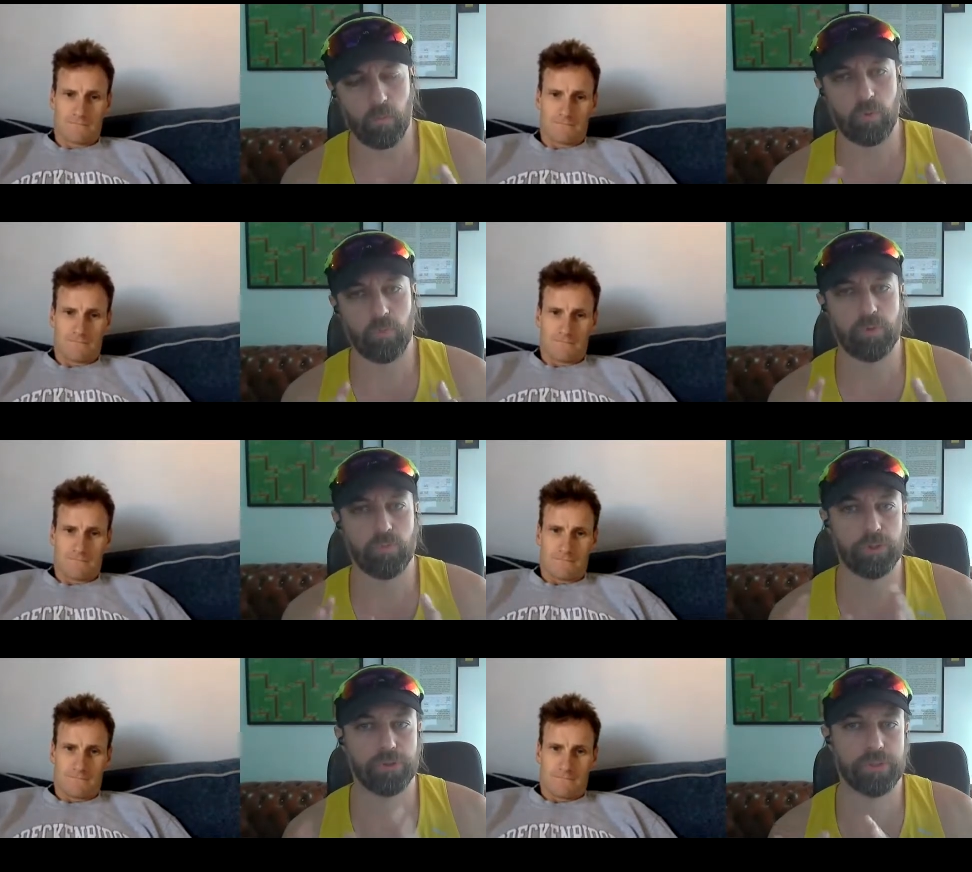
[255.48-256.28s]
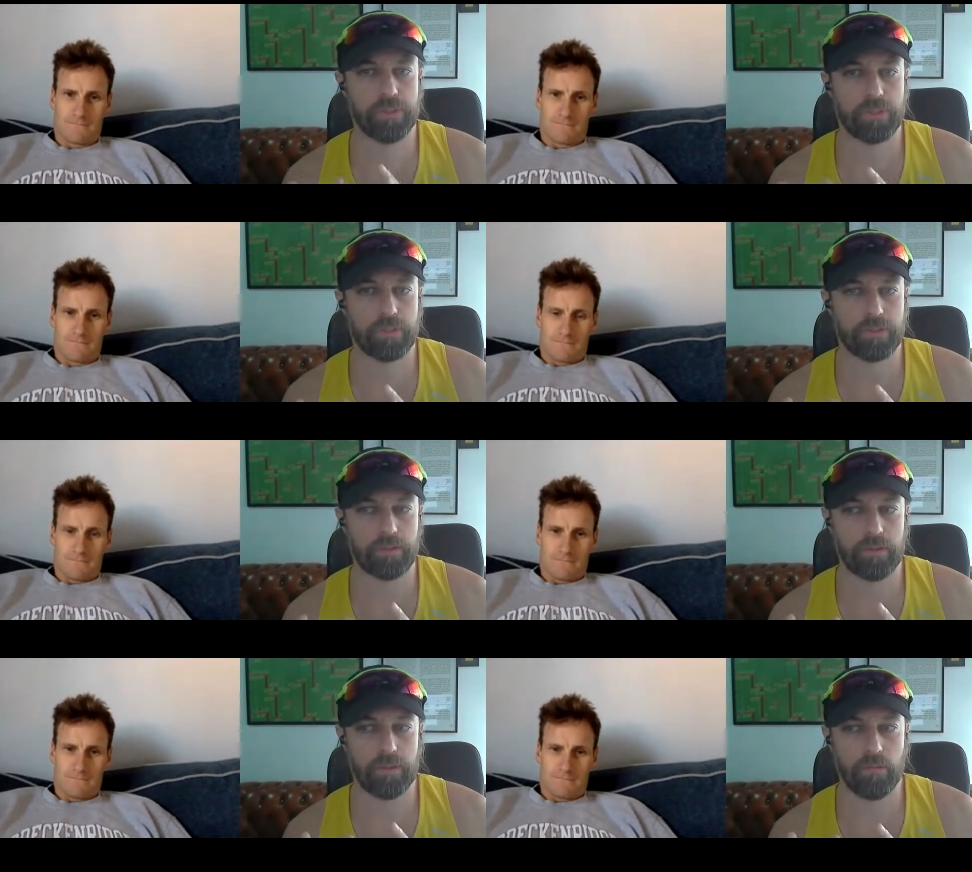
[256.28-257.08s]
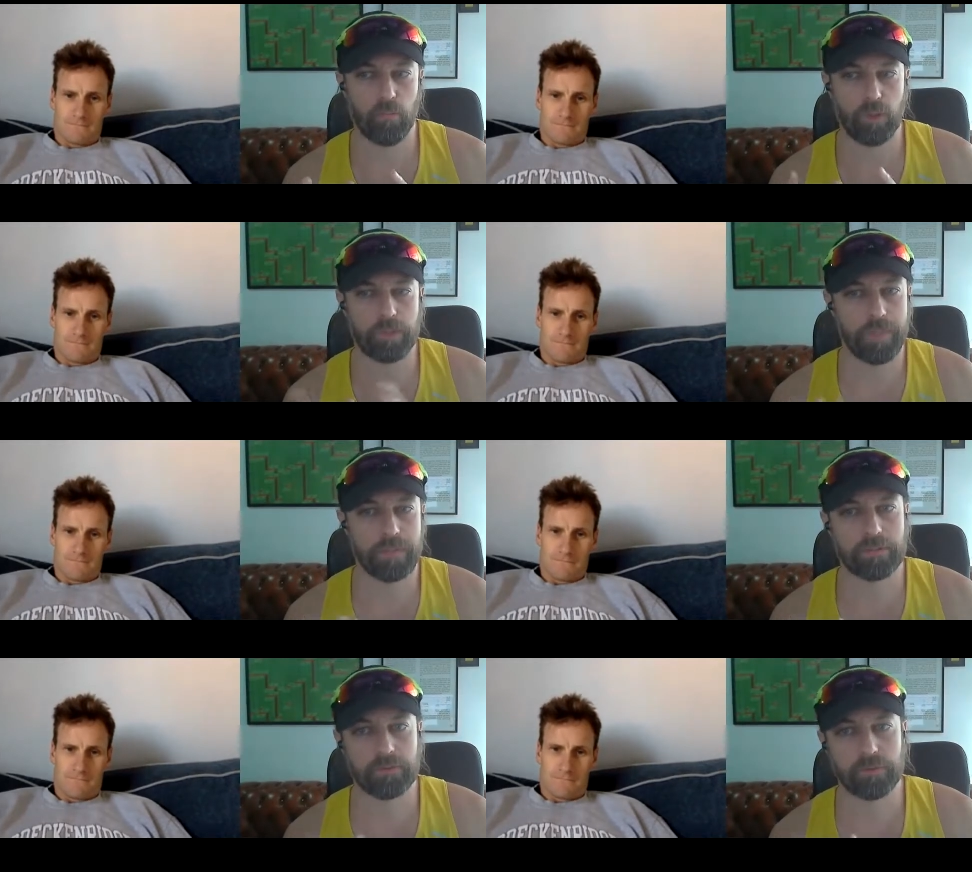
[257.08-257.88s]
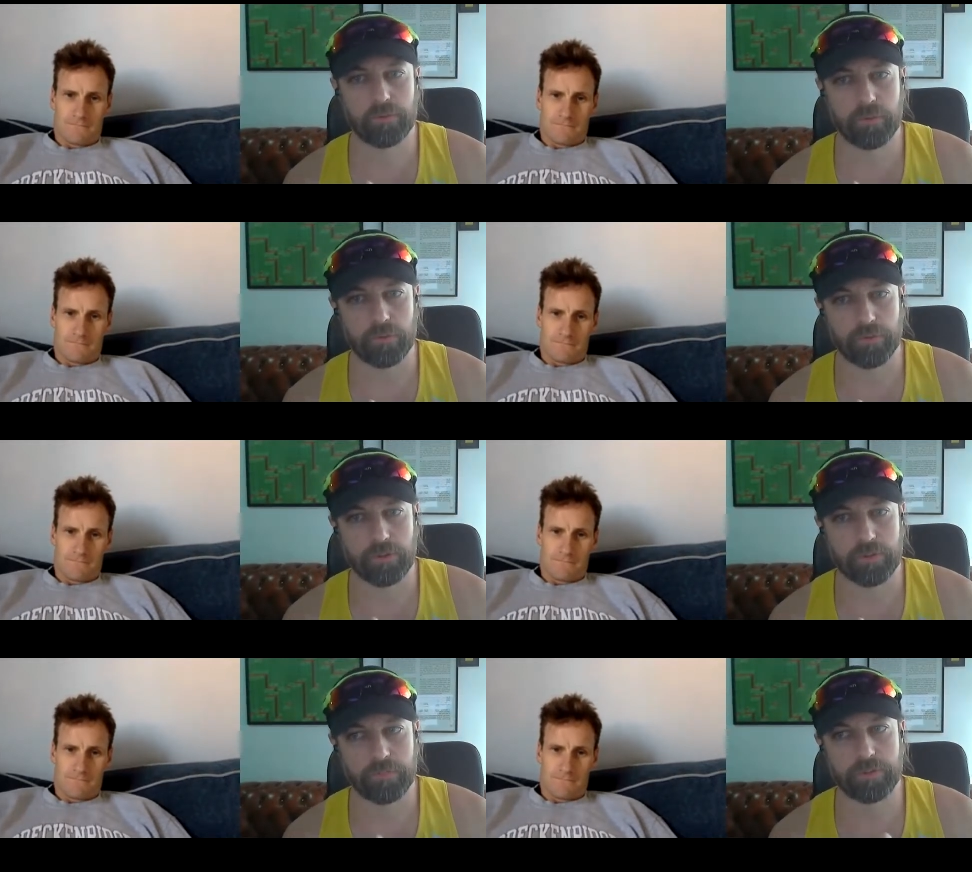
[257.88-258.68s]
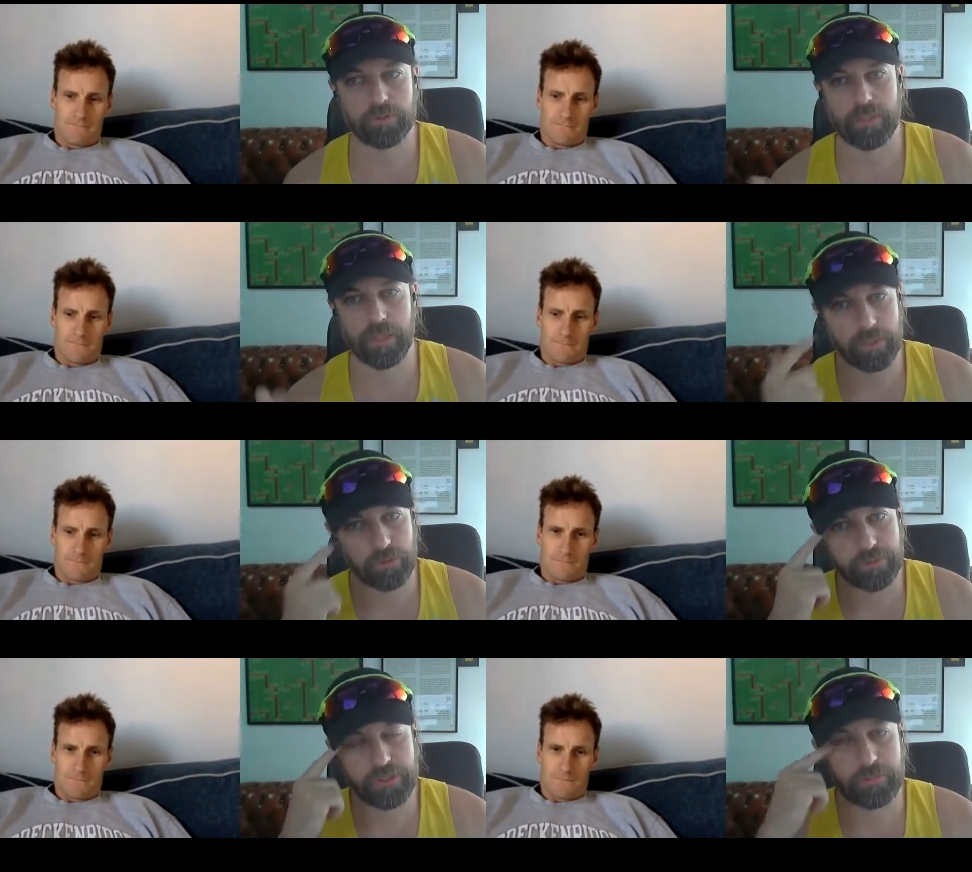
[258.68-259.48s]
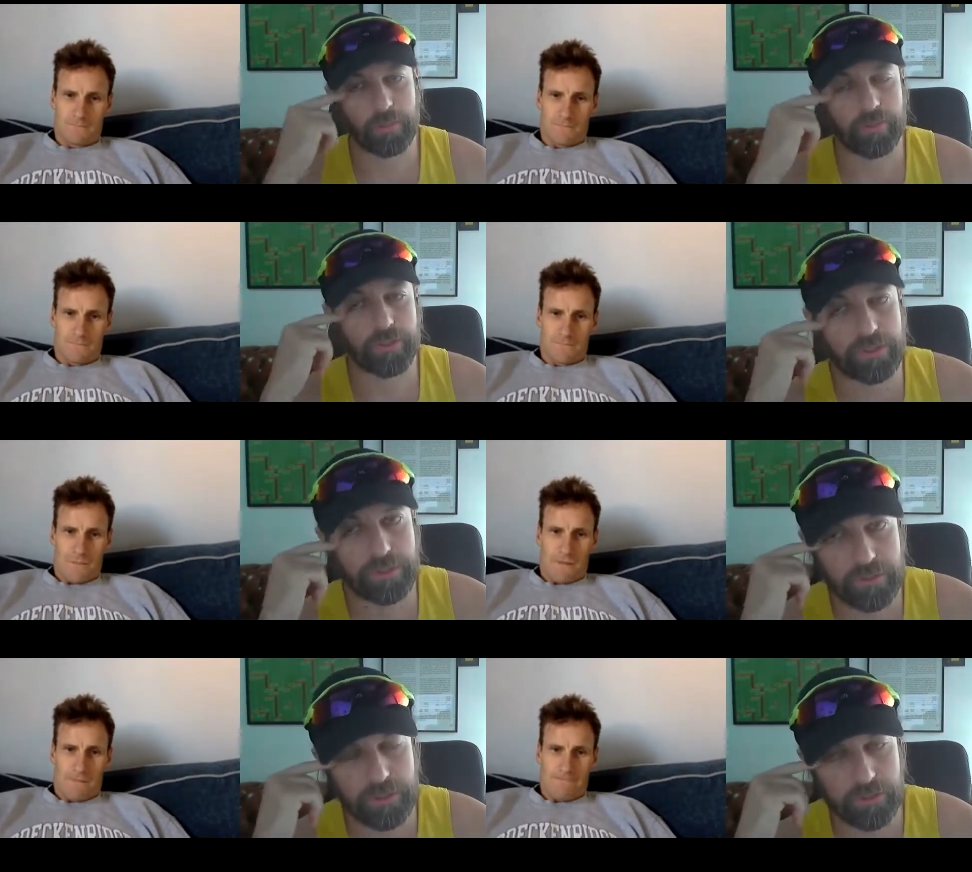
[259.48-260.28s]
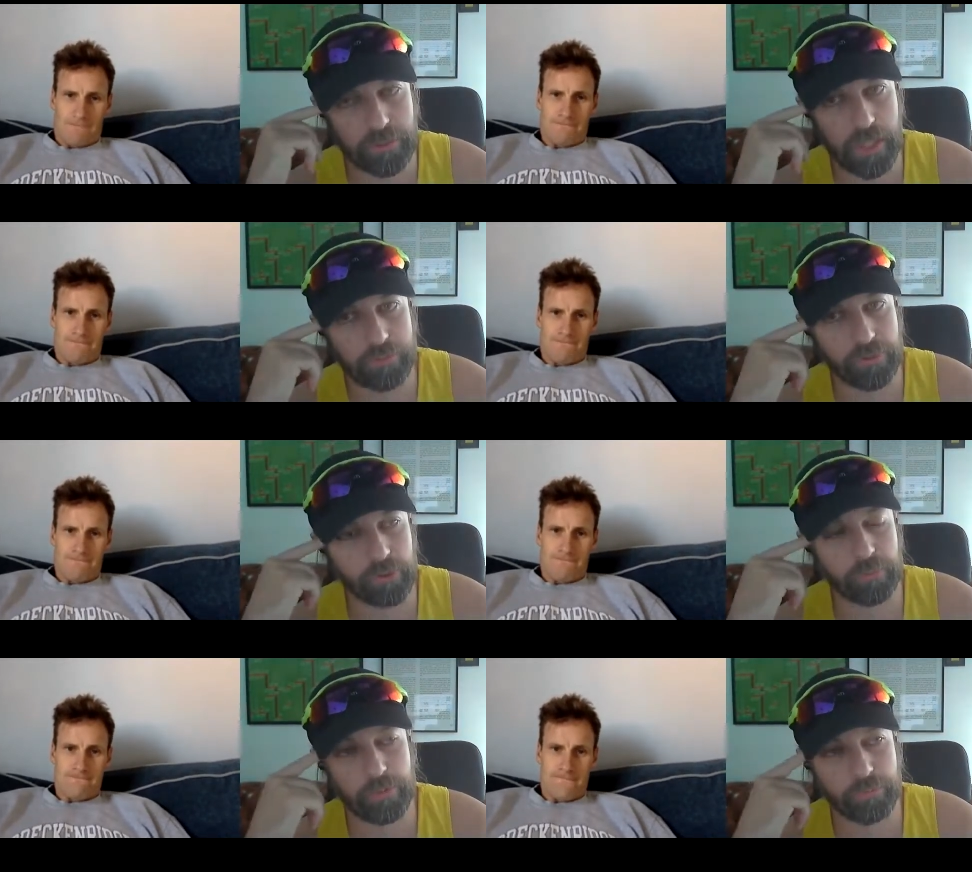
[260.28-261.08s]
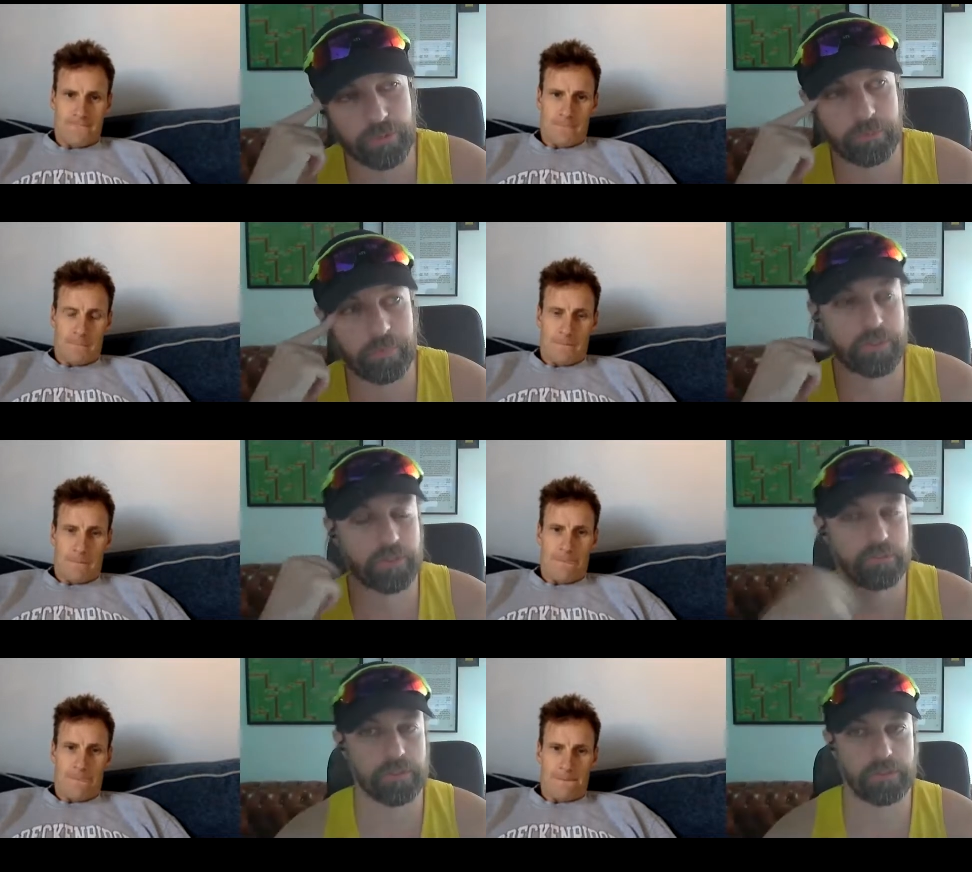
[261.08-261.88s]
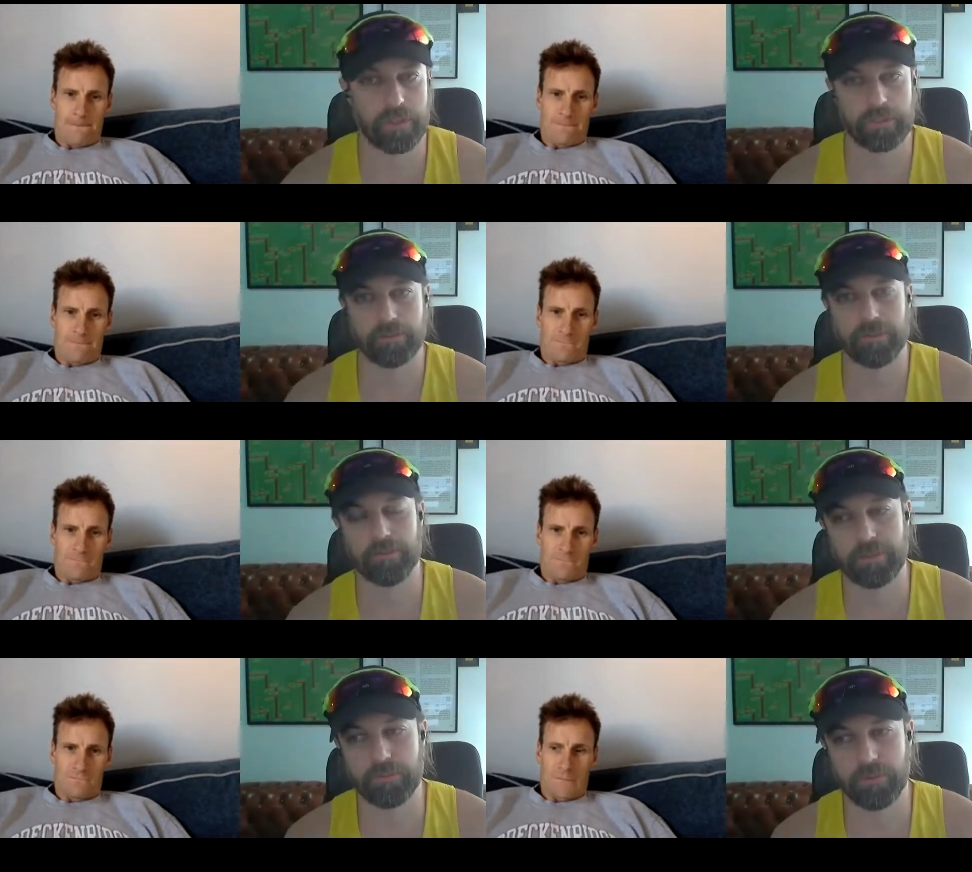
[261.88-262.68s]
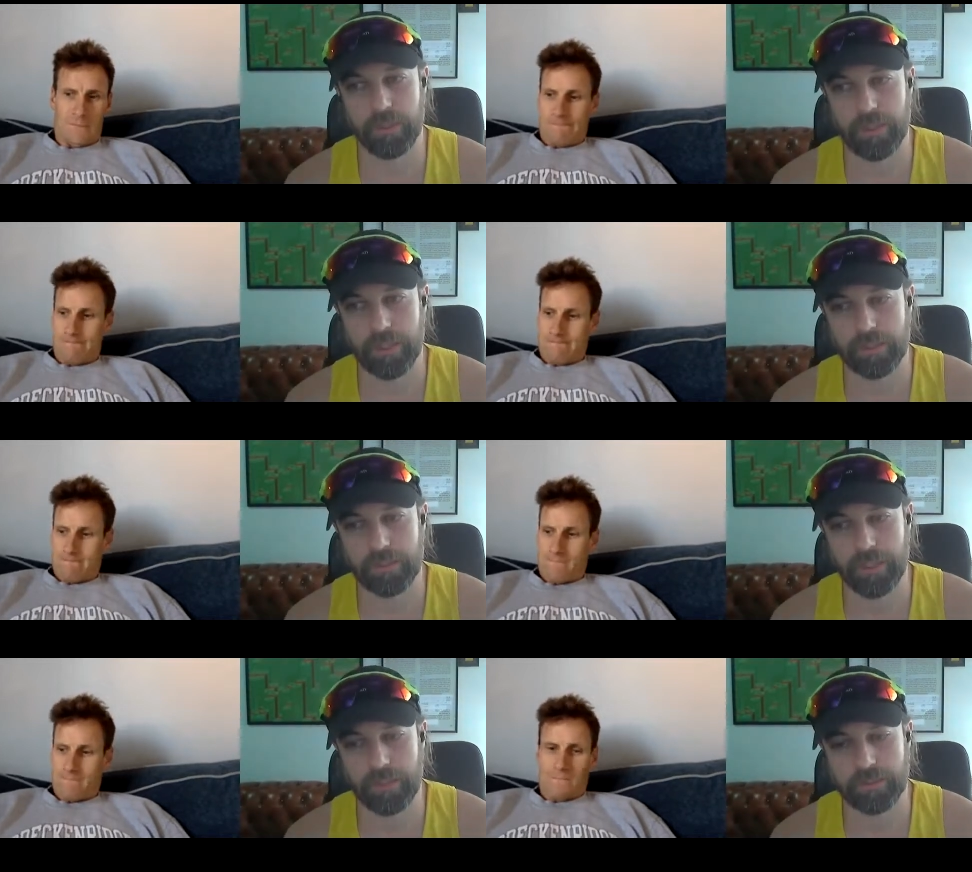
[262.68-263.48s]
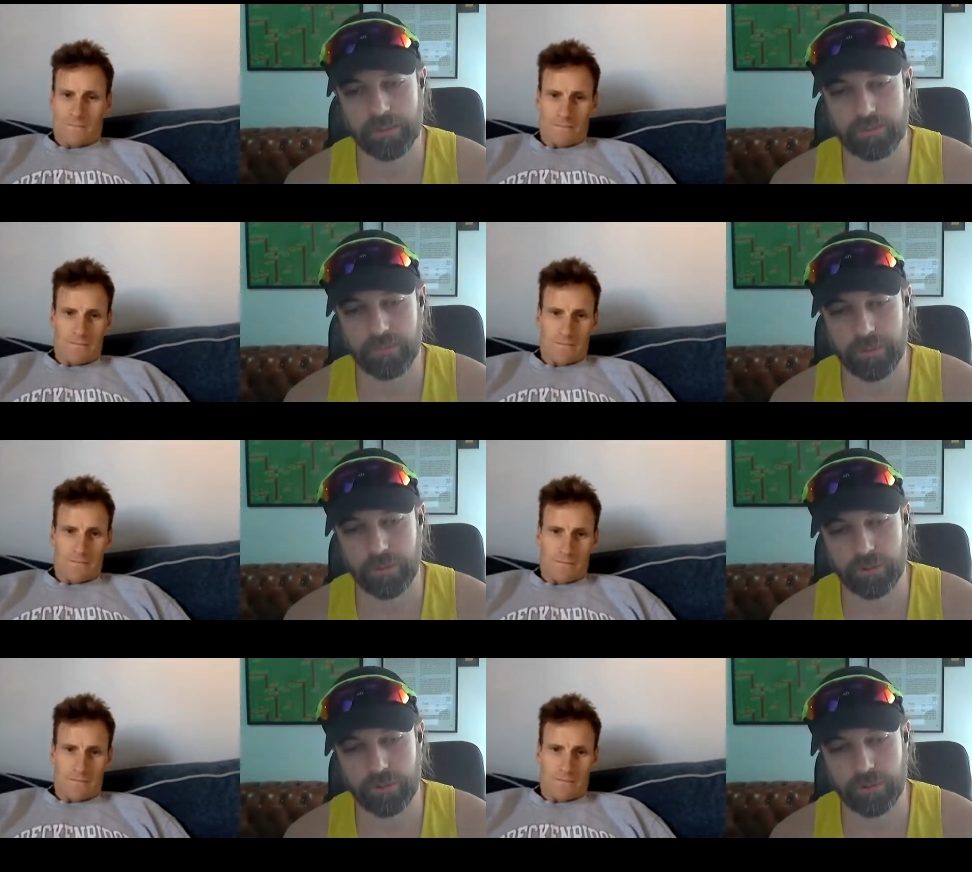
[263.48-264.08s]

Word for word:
Speaker 1: wh- what do you think? What makes a good coach? Because I always remember this. You know, Gavin Noble was part of the triathlon team as well, and he had this funny